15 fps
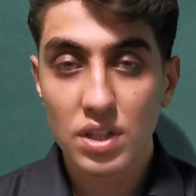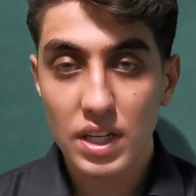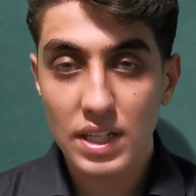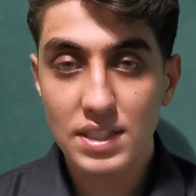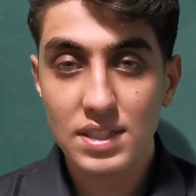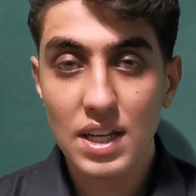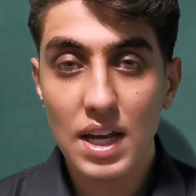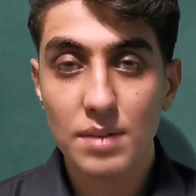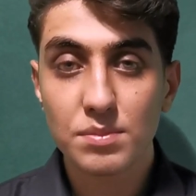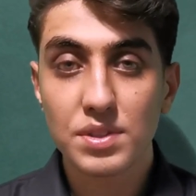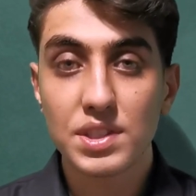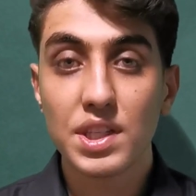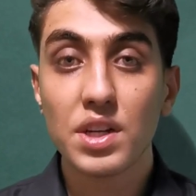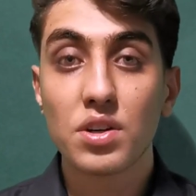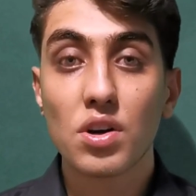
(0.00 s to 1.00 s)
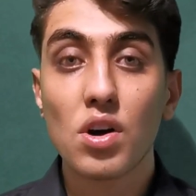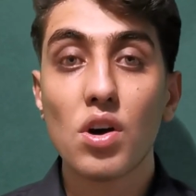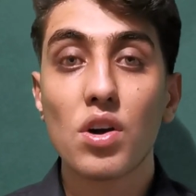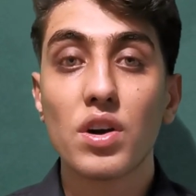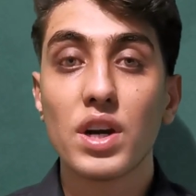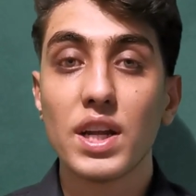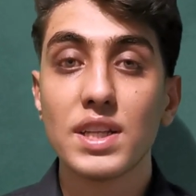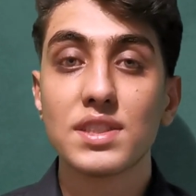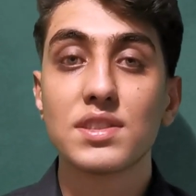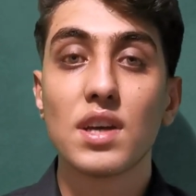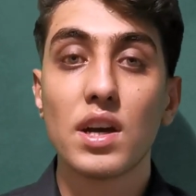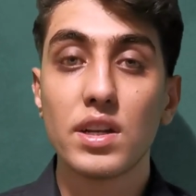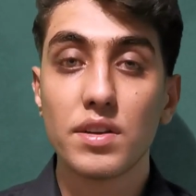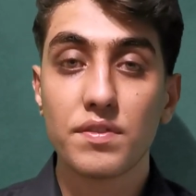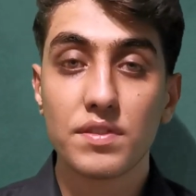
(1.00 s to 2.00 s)
exams there are
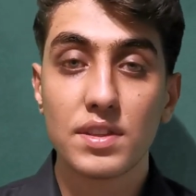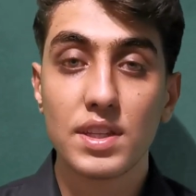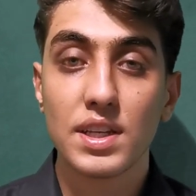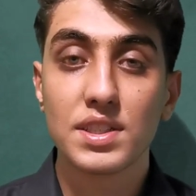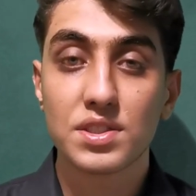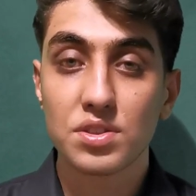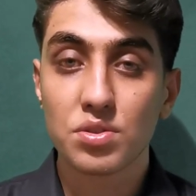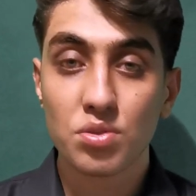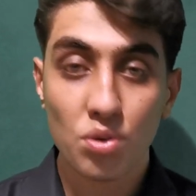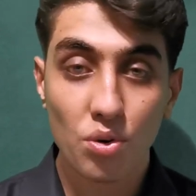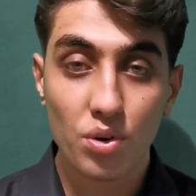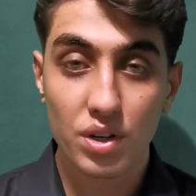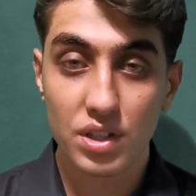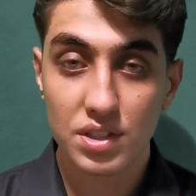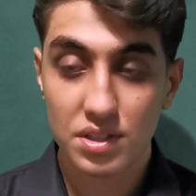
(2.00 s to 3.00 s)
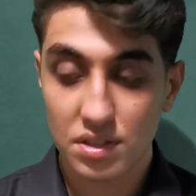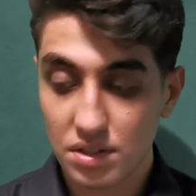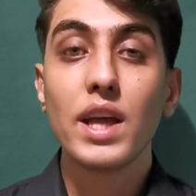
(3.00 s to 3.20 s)
inside of this course.